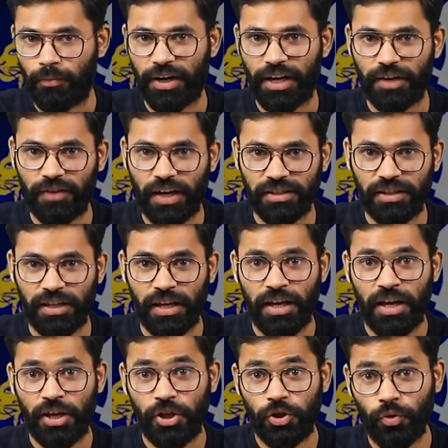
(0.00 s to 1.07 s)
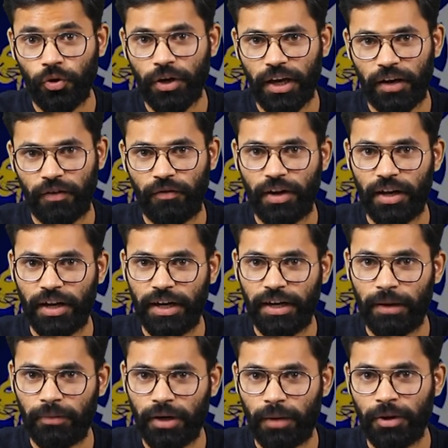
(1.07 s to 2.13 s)
but it was the UK where he
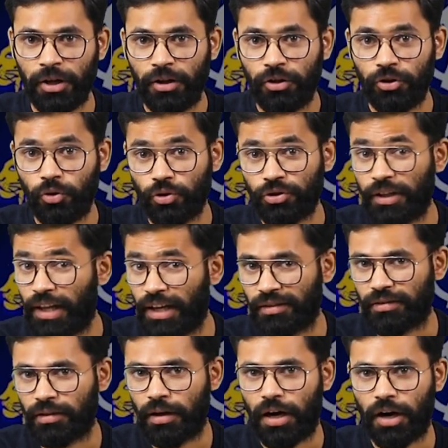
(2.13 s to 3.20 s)
developed those links.